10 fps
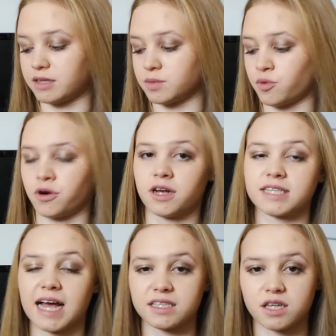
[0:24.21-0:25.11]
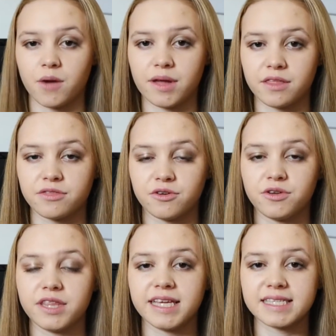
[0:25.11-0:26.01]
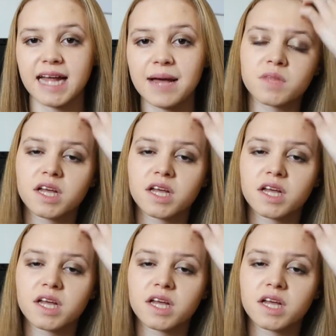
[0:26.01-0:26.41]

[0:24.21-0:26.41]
some products as going through these steps.